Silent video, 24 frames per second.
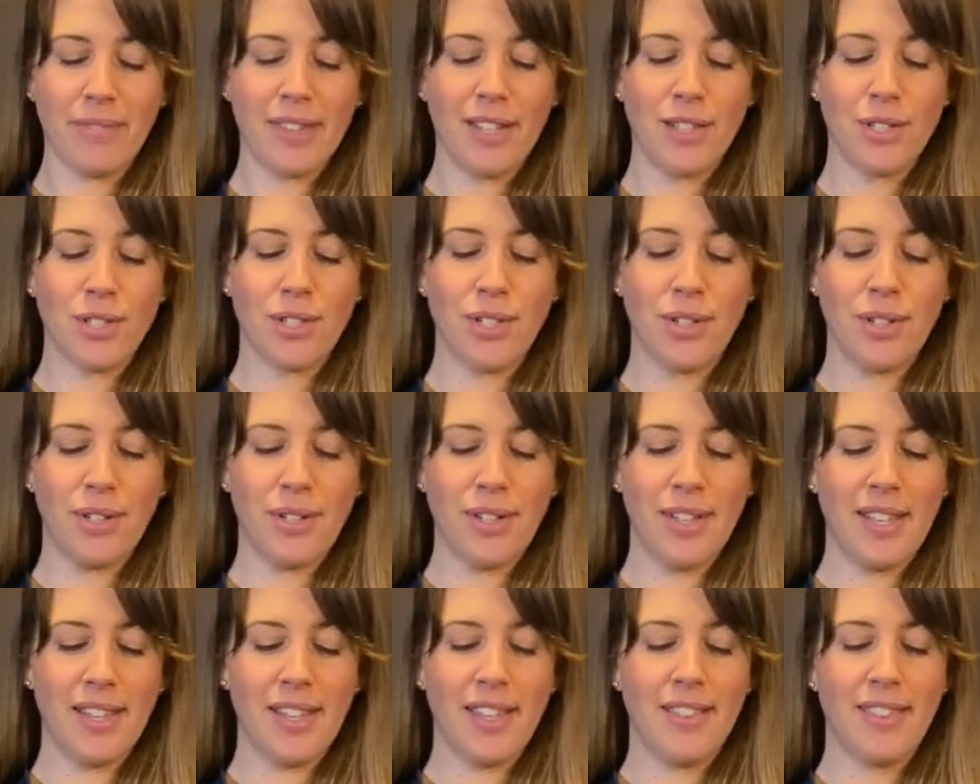So
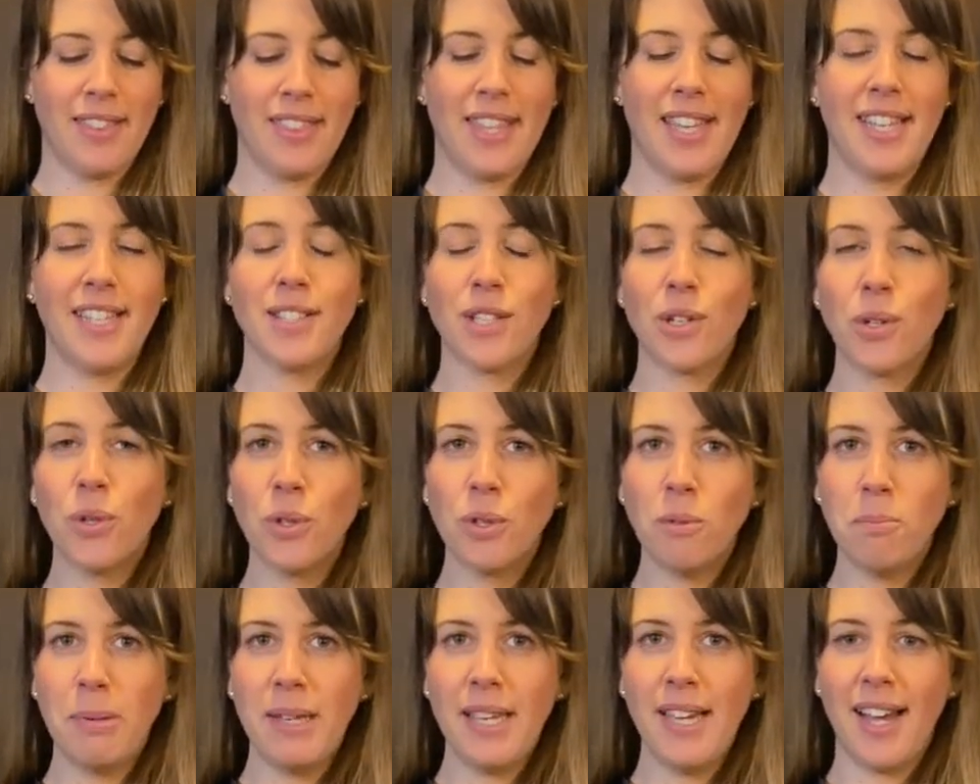these
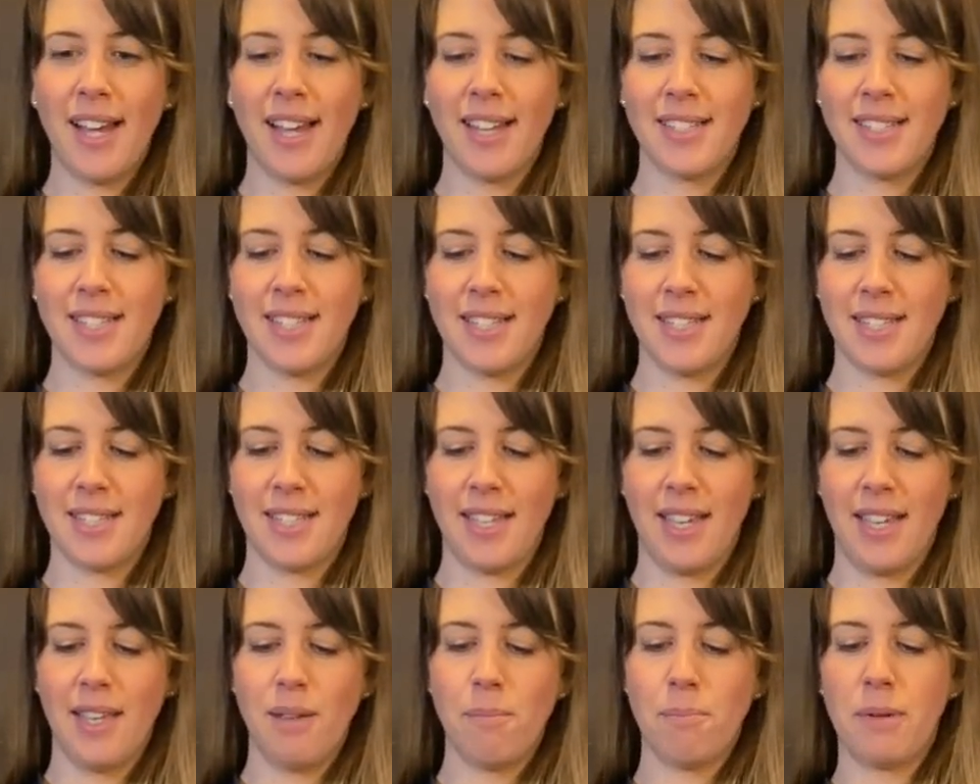could be hard to
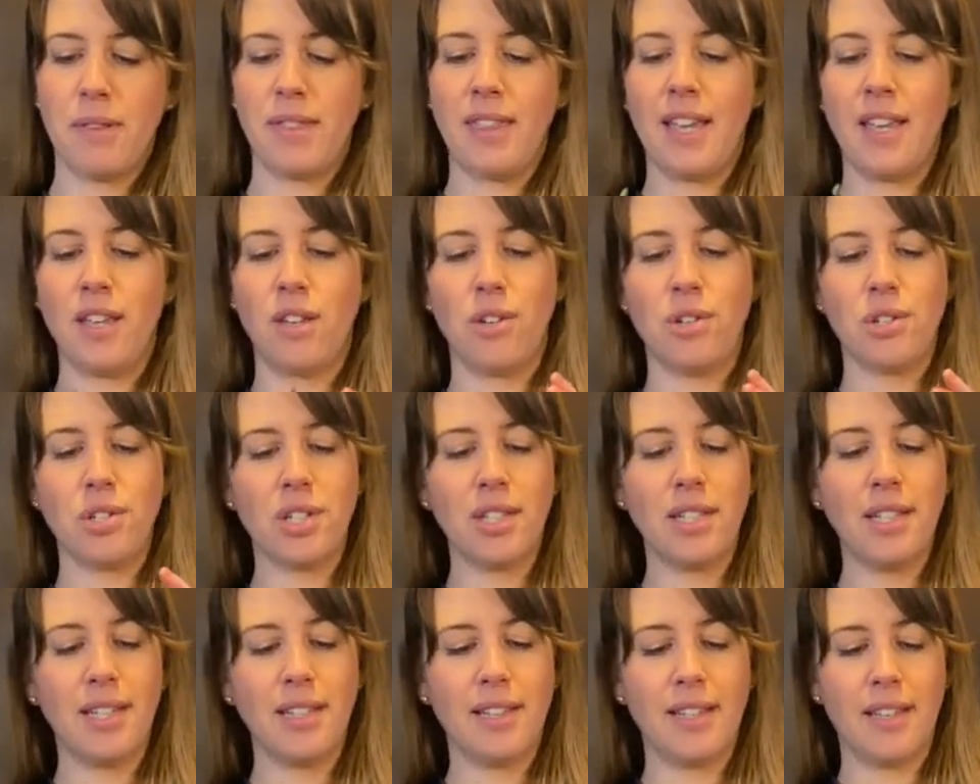see, but they
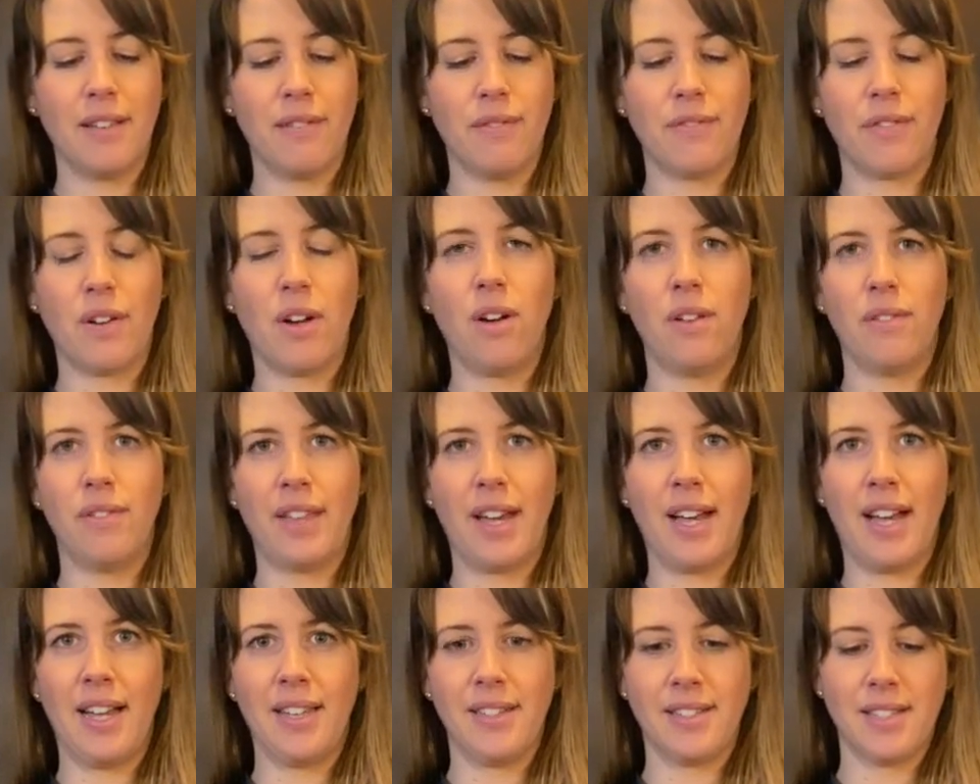usually live on the
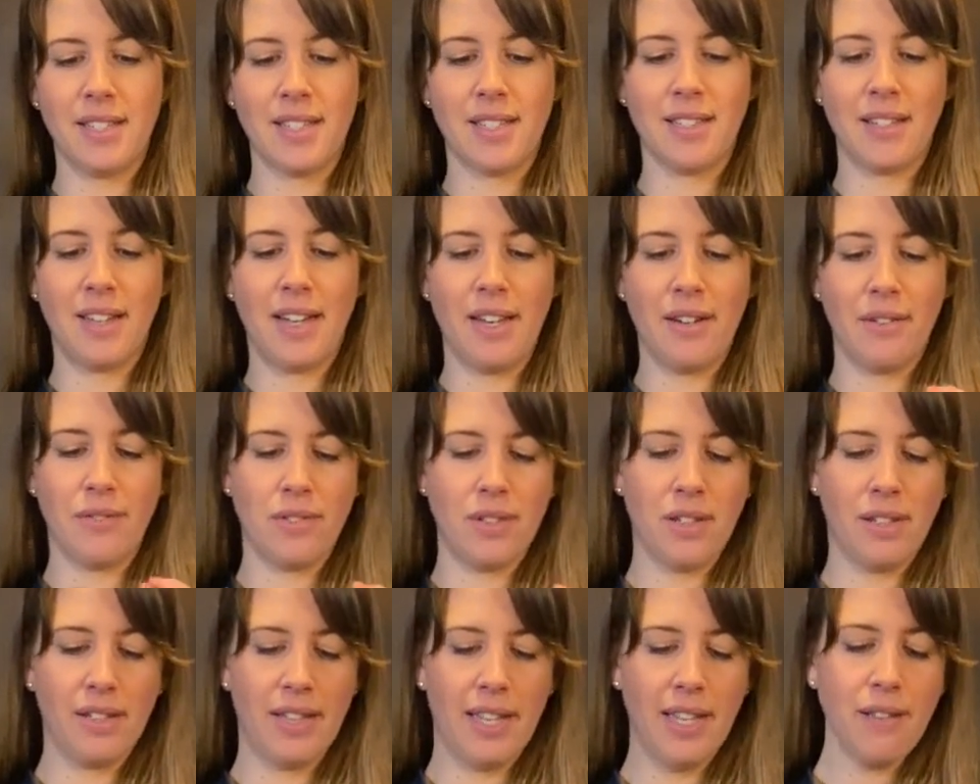underside of
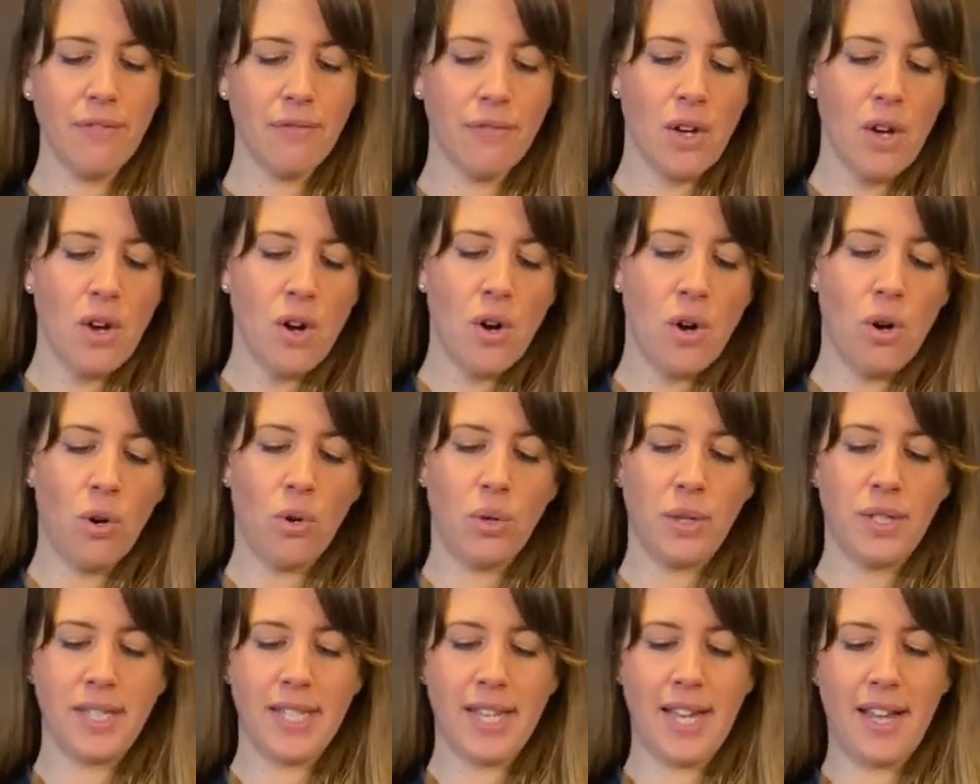the leaf
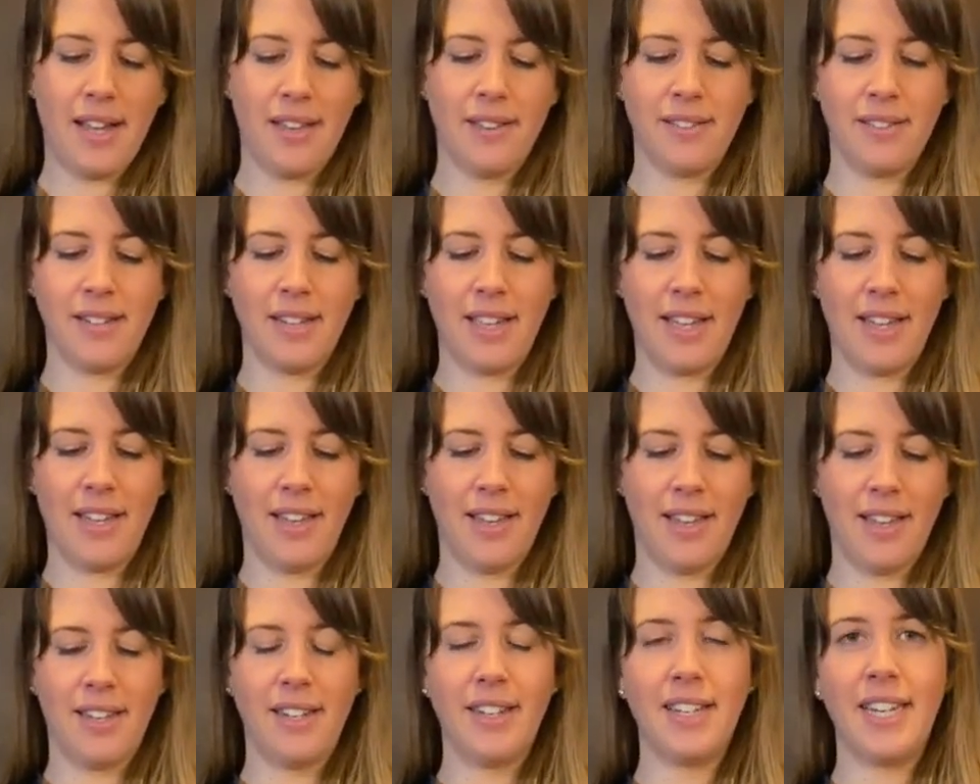or down
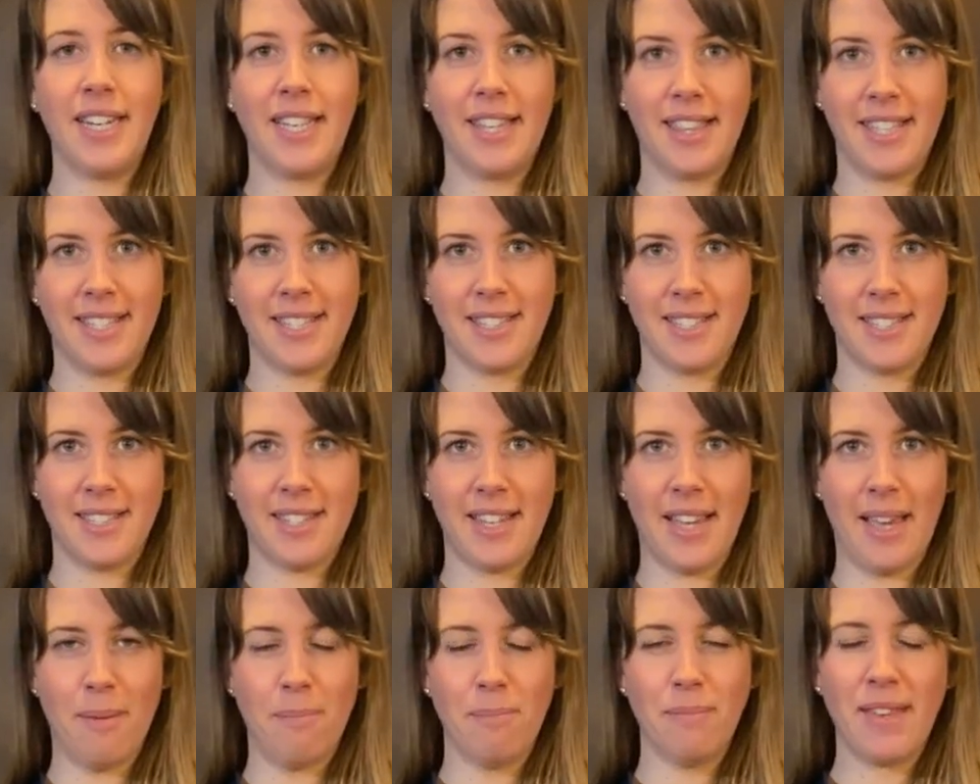near the
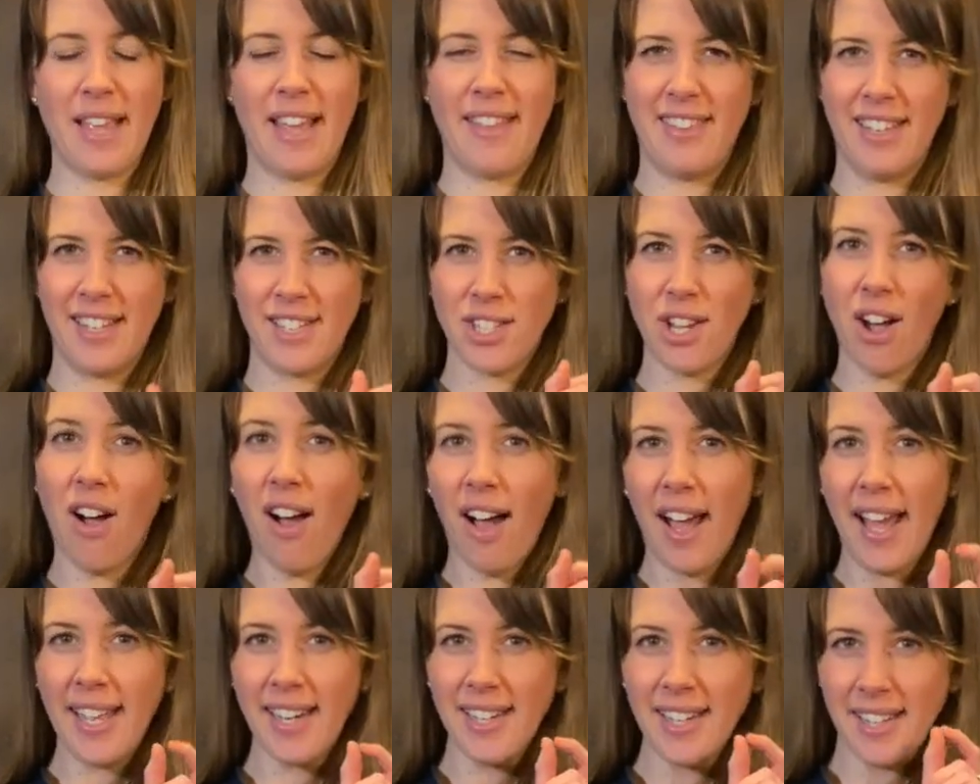stem, and they're
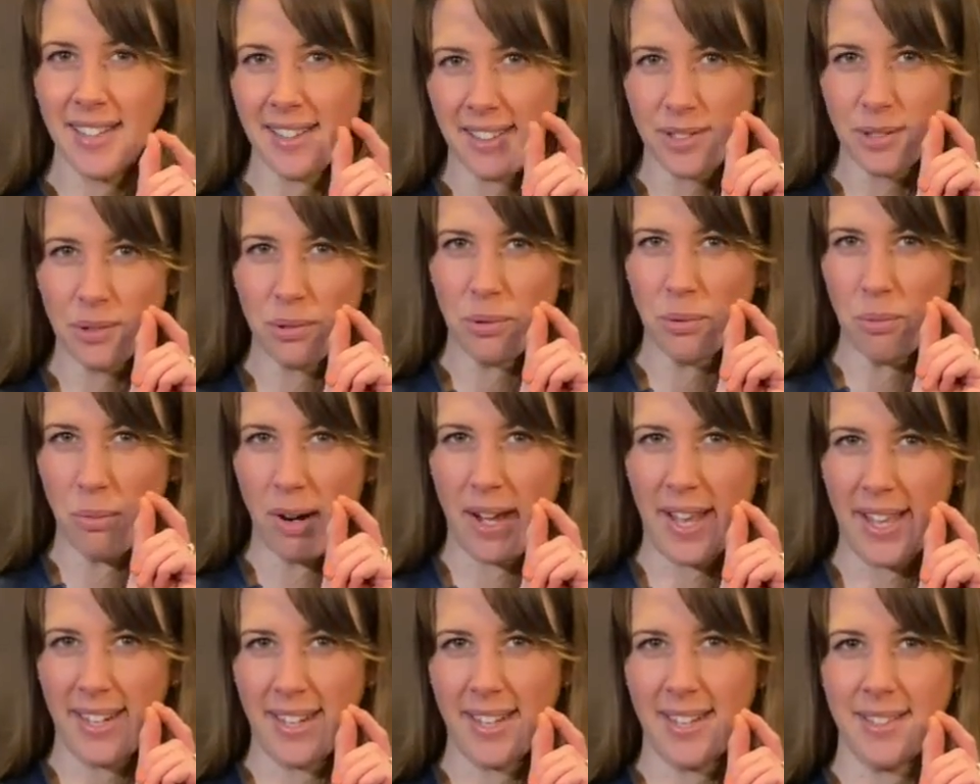tiny little
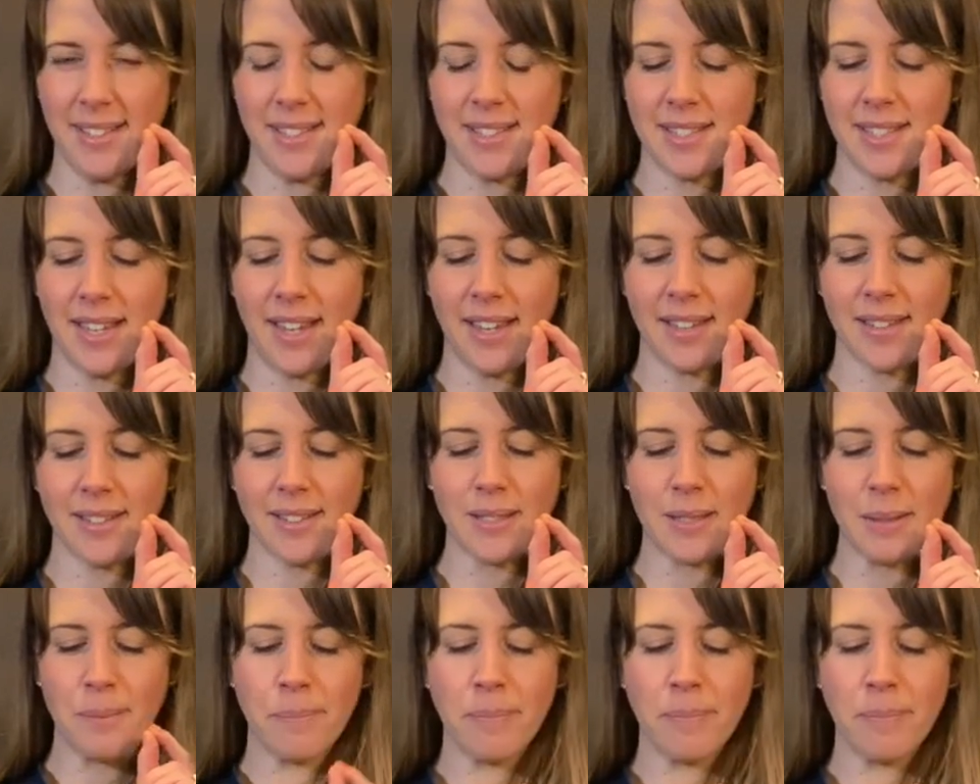white insects.